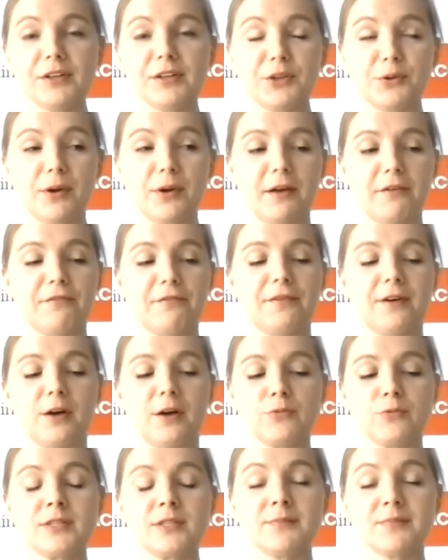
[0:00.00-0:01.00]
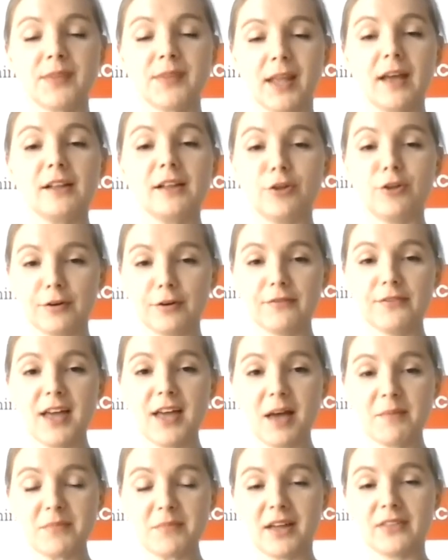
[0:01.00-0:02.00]
you have found a lot of
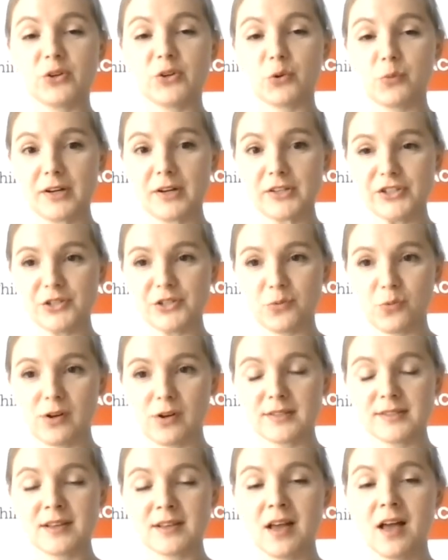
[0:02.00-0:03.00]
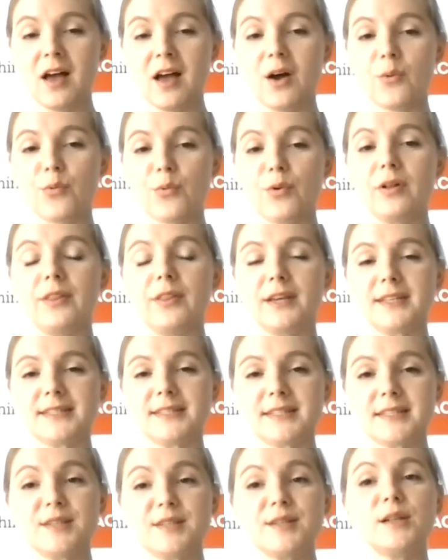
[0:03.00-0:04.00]
them, and the question was, will they
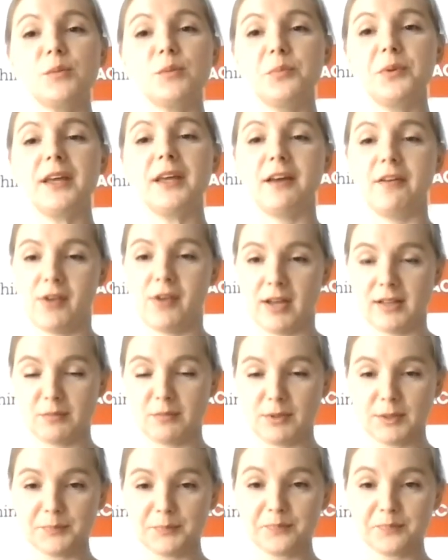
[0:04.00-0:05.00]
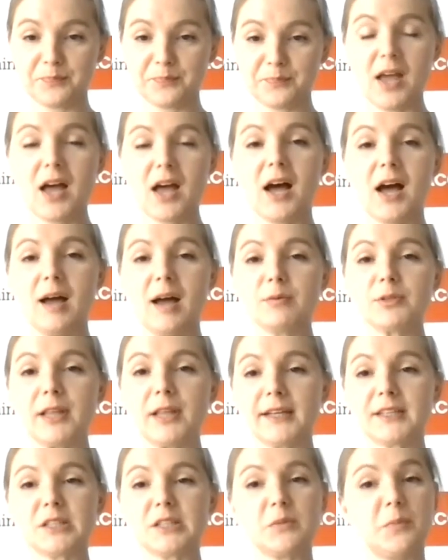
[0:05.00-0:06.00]
still be available? I would
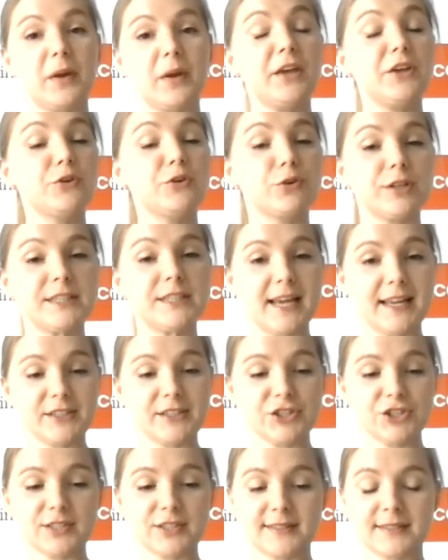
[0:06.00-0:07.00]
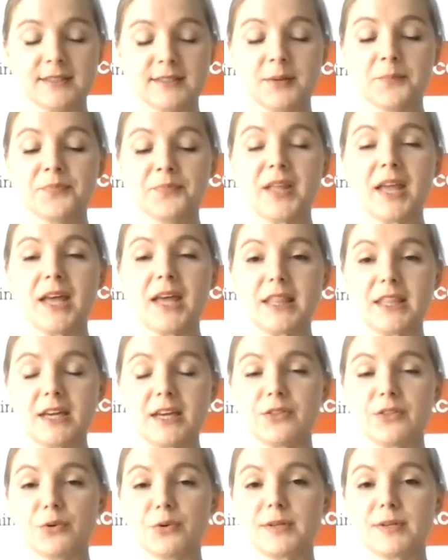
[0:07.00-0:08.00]
like to pay your attention
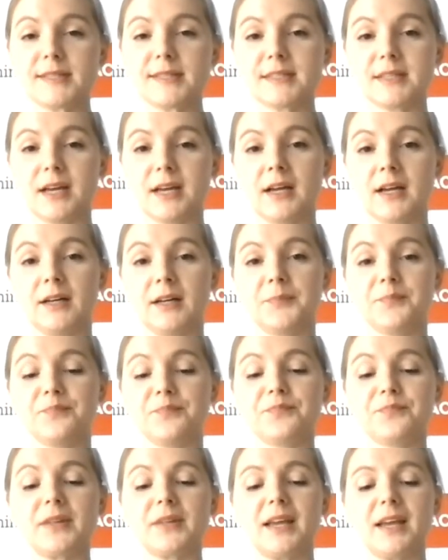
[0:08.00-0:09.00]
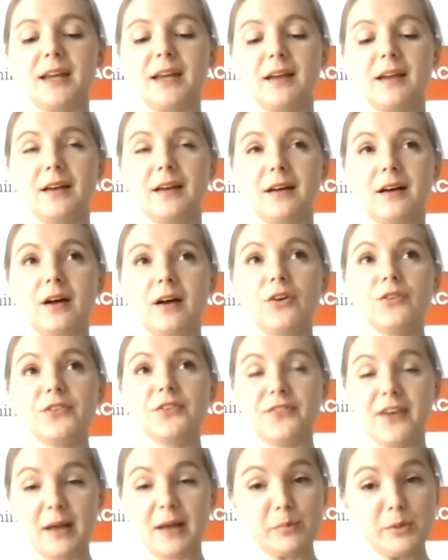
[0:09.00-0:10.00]
that there is on
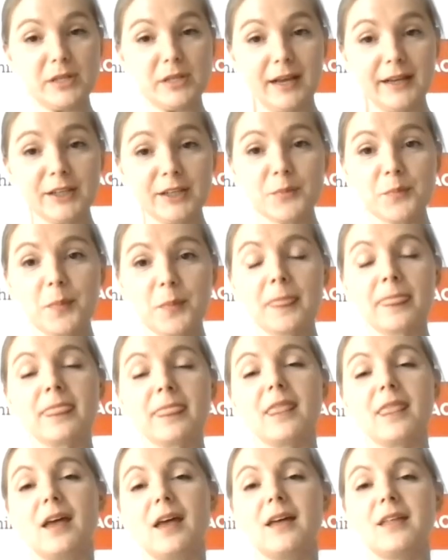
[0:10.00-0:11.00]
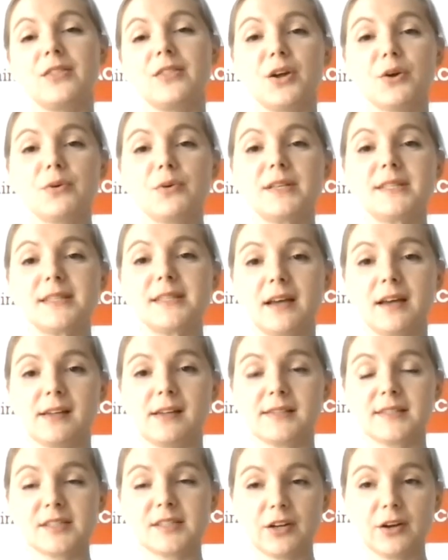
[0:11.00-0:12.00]
the website, there is
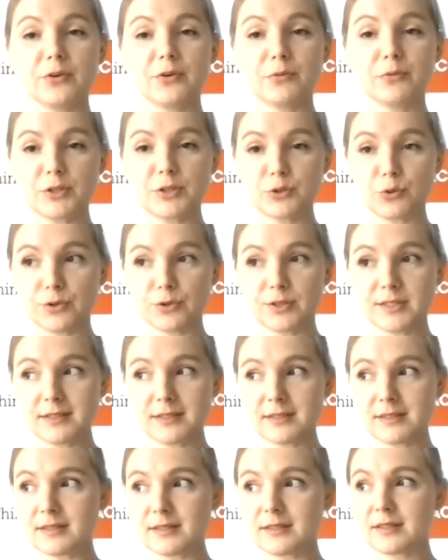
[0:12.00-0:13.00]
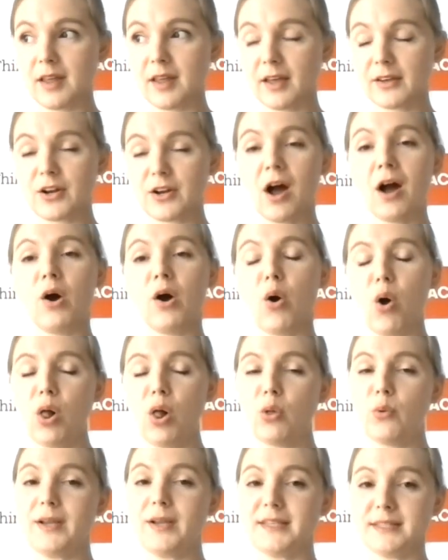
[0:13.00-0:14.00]
study resources that are
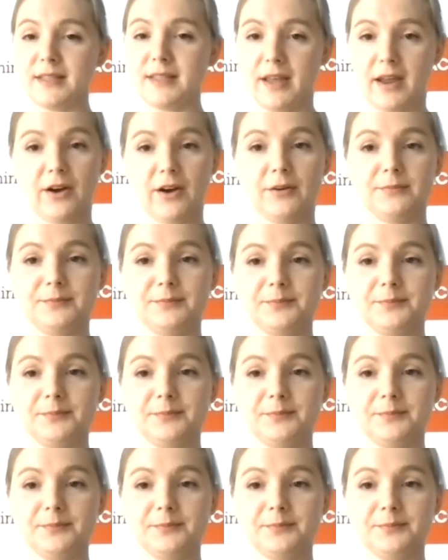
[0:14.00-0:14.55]
always there.